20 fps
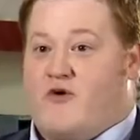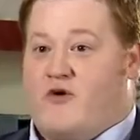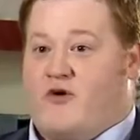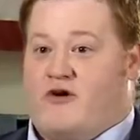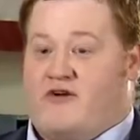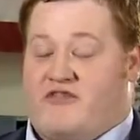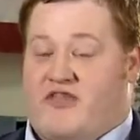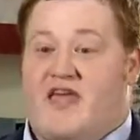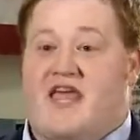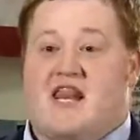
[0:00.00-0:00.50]

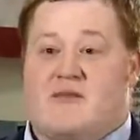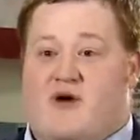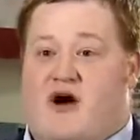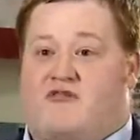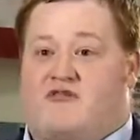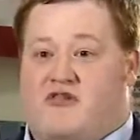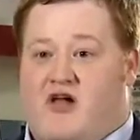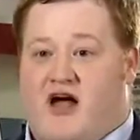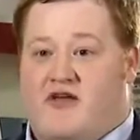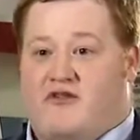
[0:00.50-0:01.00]
or thinking
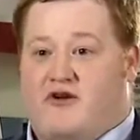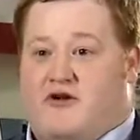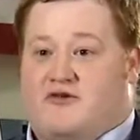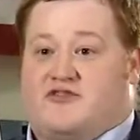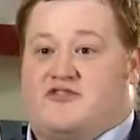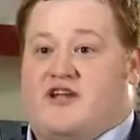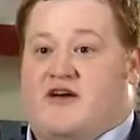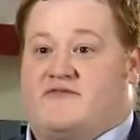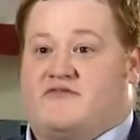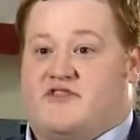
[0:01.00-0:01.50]
about flying their own
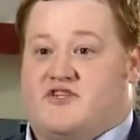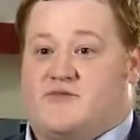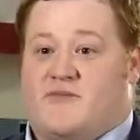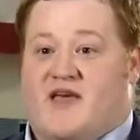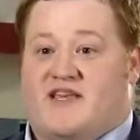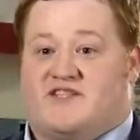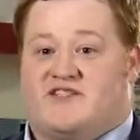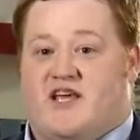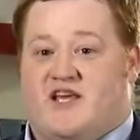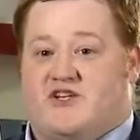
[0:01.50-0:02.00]
stuff to
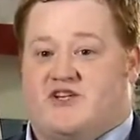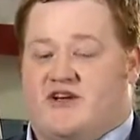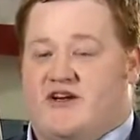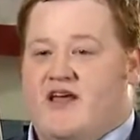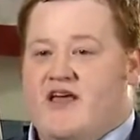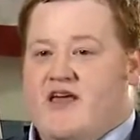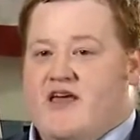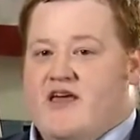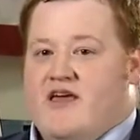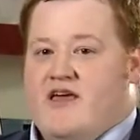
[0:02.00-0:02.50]
space station
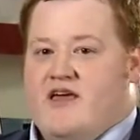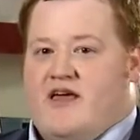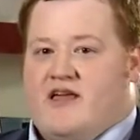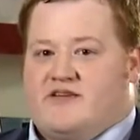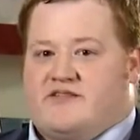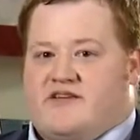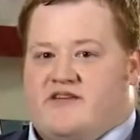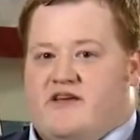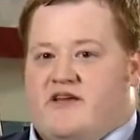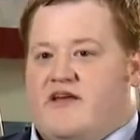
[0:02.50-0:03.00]

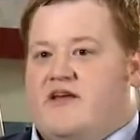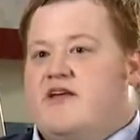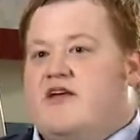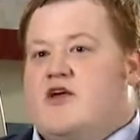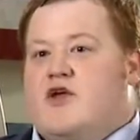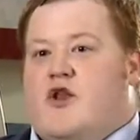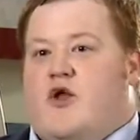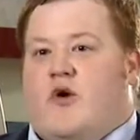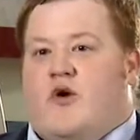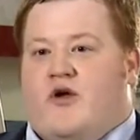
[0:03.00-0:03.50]
is to,
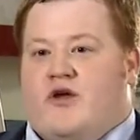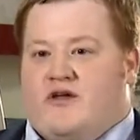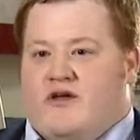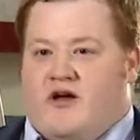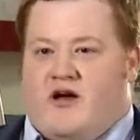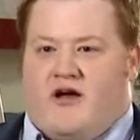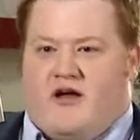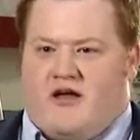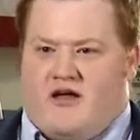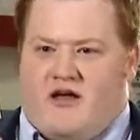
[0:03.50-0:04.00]

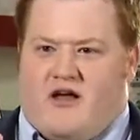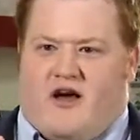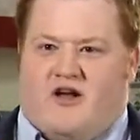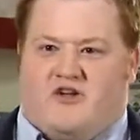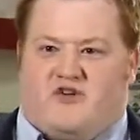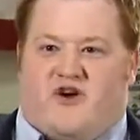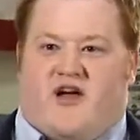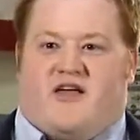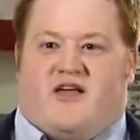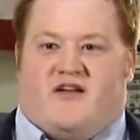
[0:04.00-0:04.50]

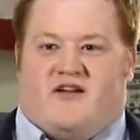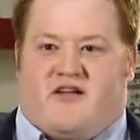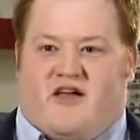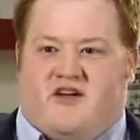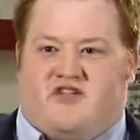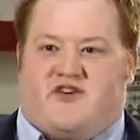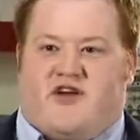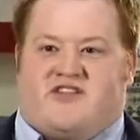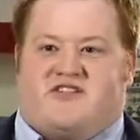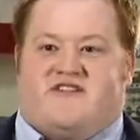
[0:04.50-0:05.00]

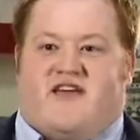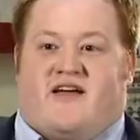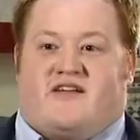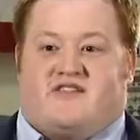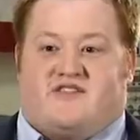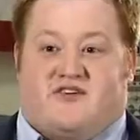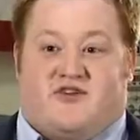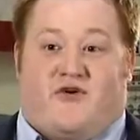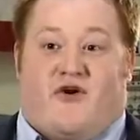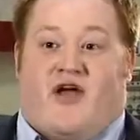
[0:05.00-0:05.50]
address
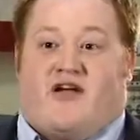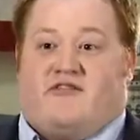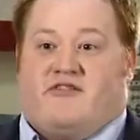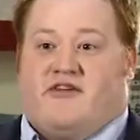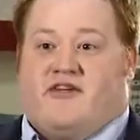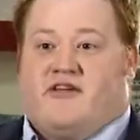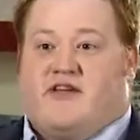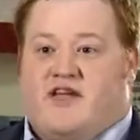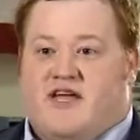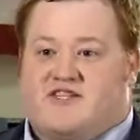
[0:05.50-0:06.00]
NASA
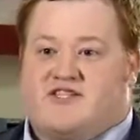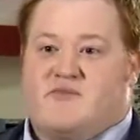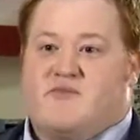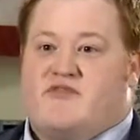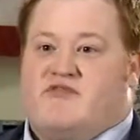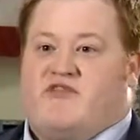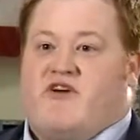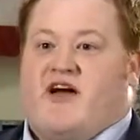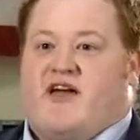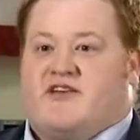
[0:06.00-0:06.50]
directly, get some
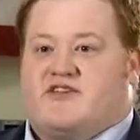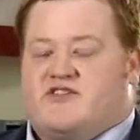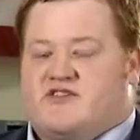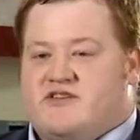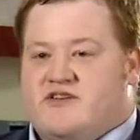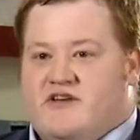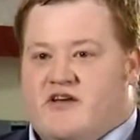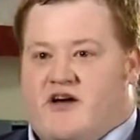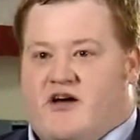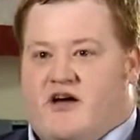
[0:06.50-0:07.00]

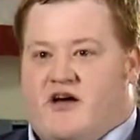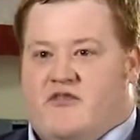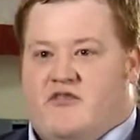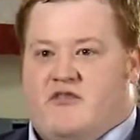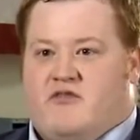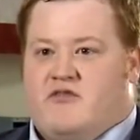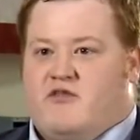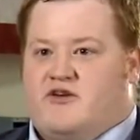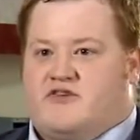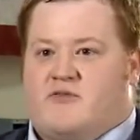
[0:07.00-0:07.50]
advice.
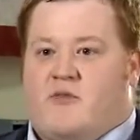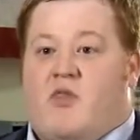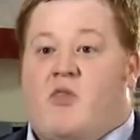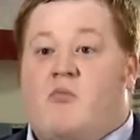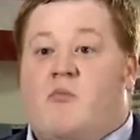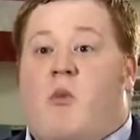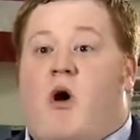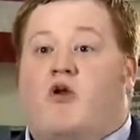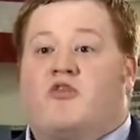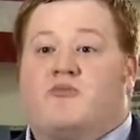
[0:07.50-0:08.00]
There's
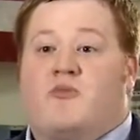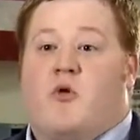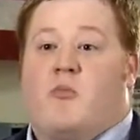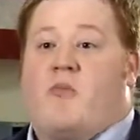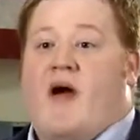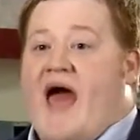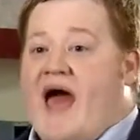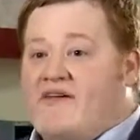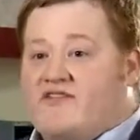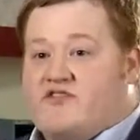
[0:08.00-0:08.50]
multiple
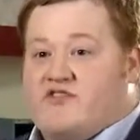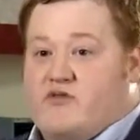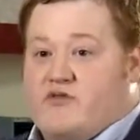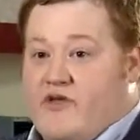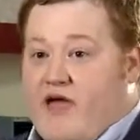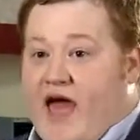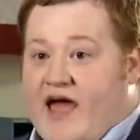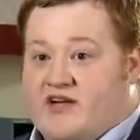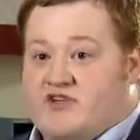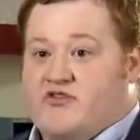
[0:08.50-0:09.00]
paths
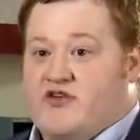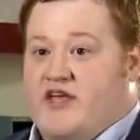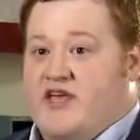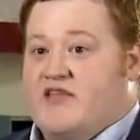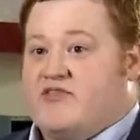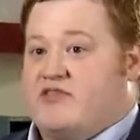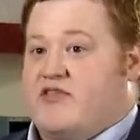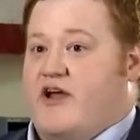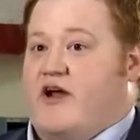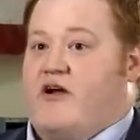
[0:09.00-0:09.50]
to actually
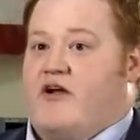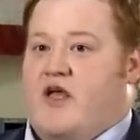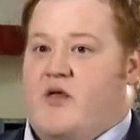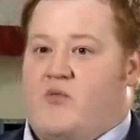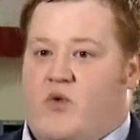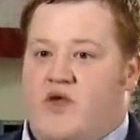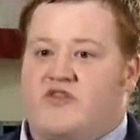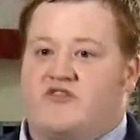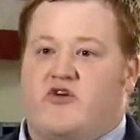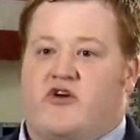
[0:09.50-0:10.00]
get there,
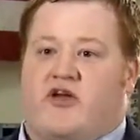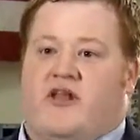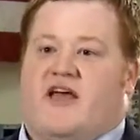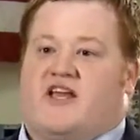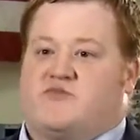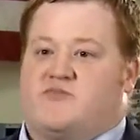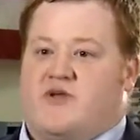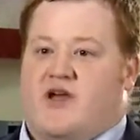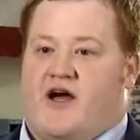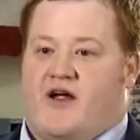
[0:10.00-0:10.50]
and we took an
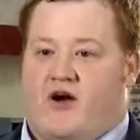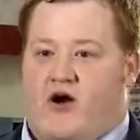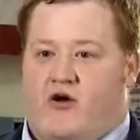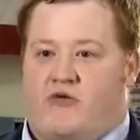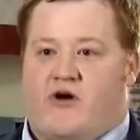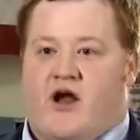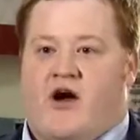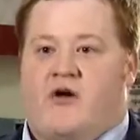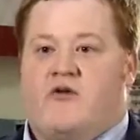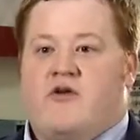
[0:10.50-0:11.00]

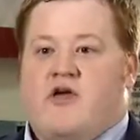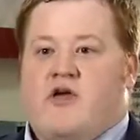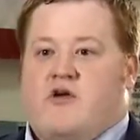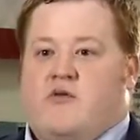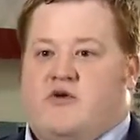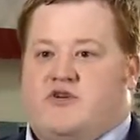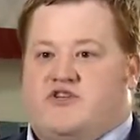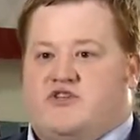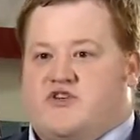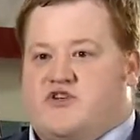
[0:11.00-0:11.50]
SBIR route,
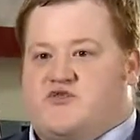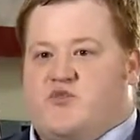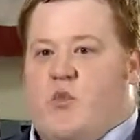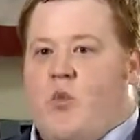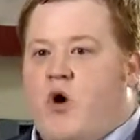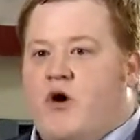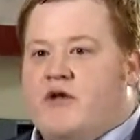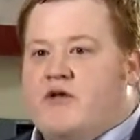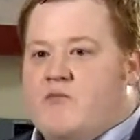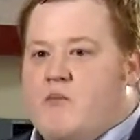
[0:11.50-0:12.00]
which is just
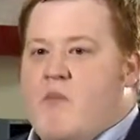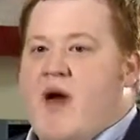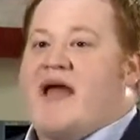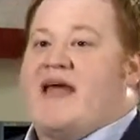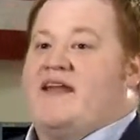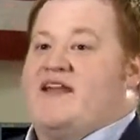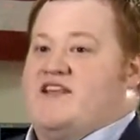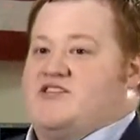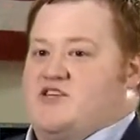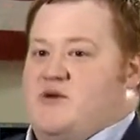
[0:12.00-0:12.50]
one
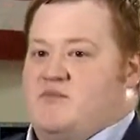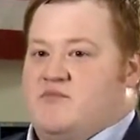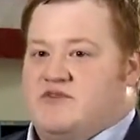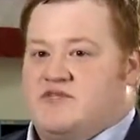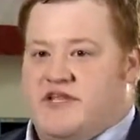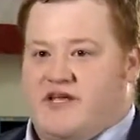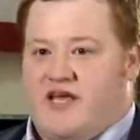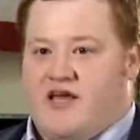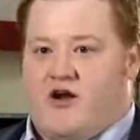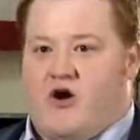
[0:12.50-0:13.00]
mechanism
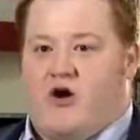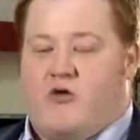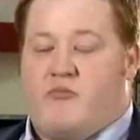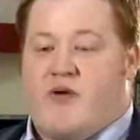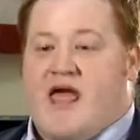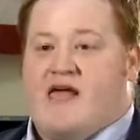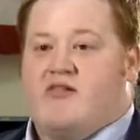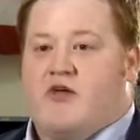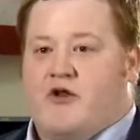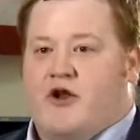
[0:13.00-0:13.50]
to get our
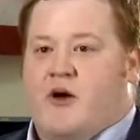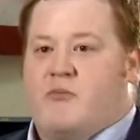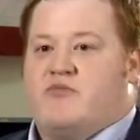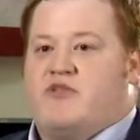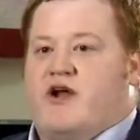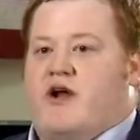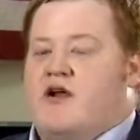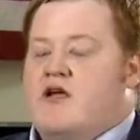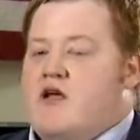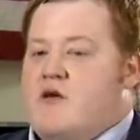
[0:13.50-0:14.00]
payload up
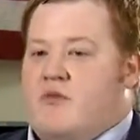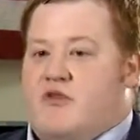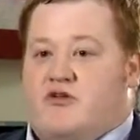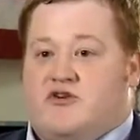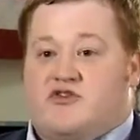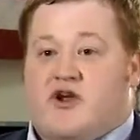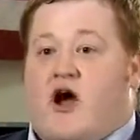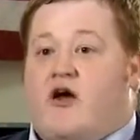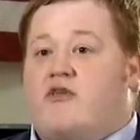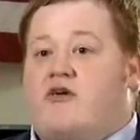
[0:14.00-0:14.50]
there. But
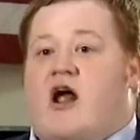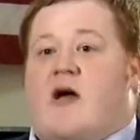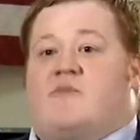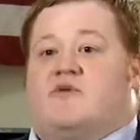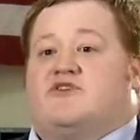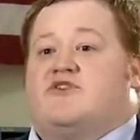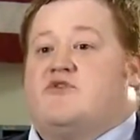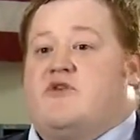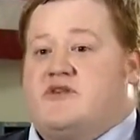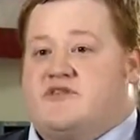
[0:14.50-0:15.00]
there's other
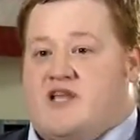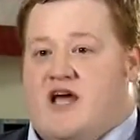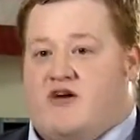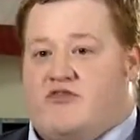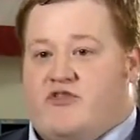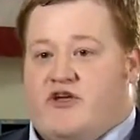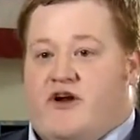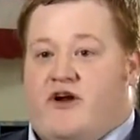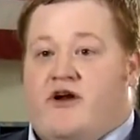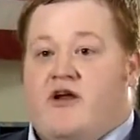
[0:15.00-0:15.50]
opportunities
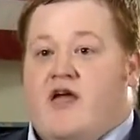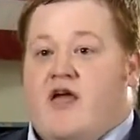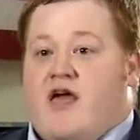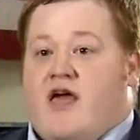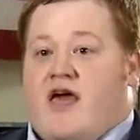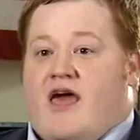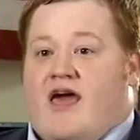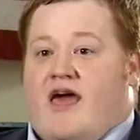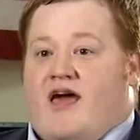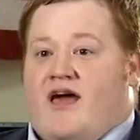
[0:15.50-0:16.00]
out there,
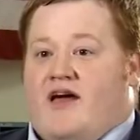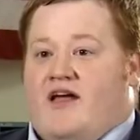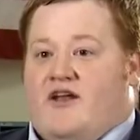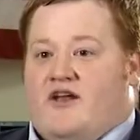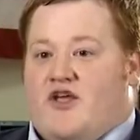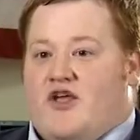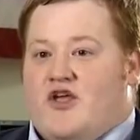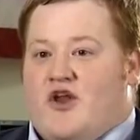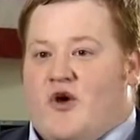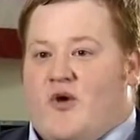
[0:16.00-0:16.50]

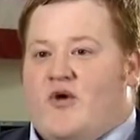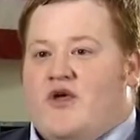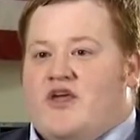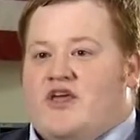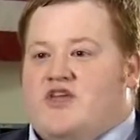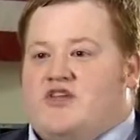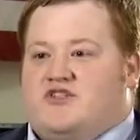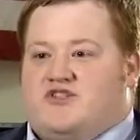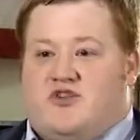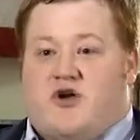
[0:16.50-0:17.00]
and
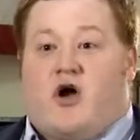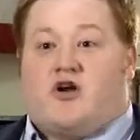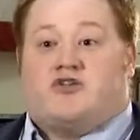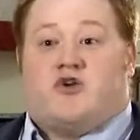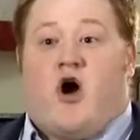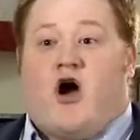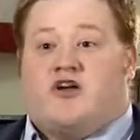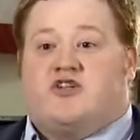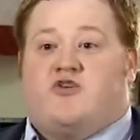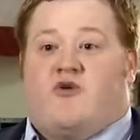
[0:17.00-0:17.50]

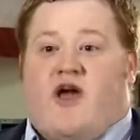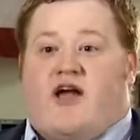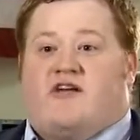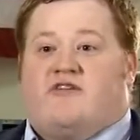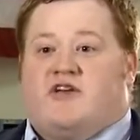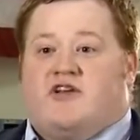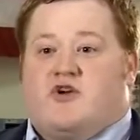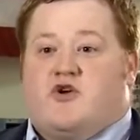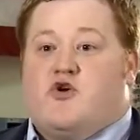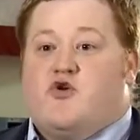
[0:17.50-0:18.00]
talk
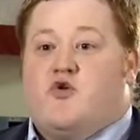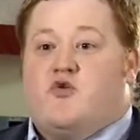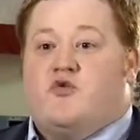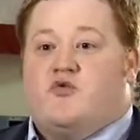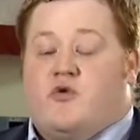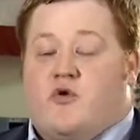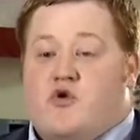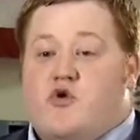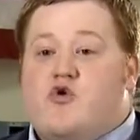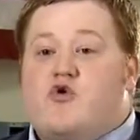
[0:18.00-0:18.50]
directly to
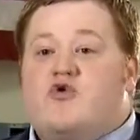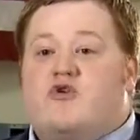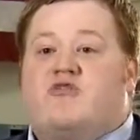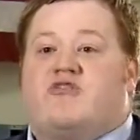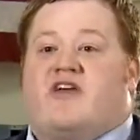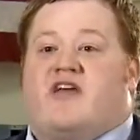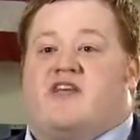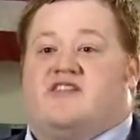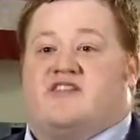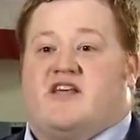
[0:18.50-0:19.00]
who you
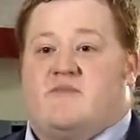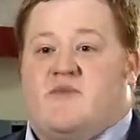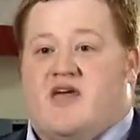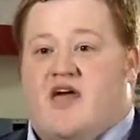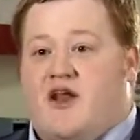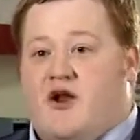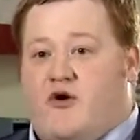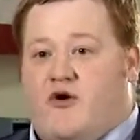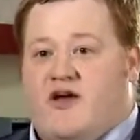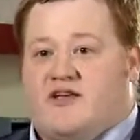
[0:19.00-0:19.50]
think is going to
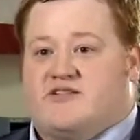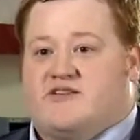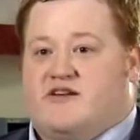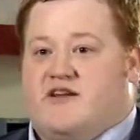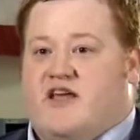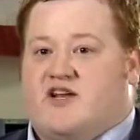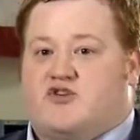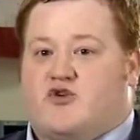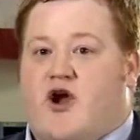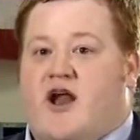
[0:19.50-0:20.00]
be
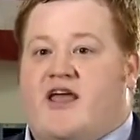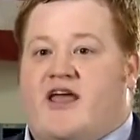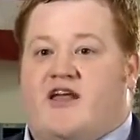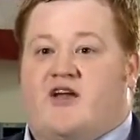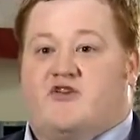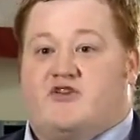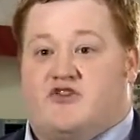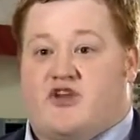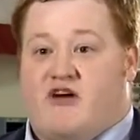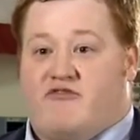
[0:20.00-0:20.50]
interested and try to get
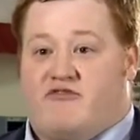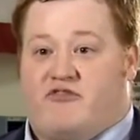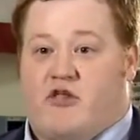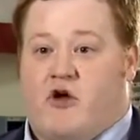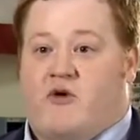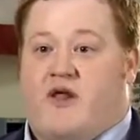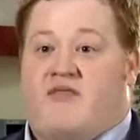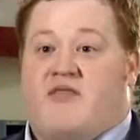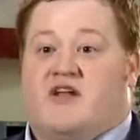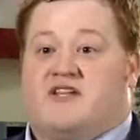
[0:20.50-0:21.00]
your stuff
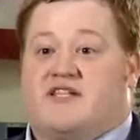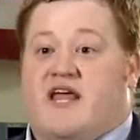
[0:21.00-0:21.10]
flown, and then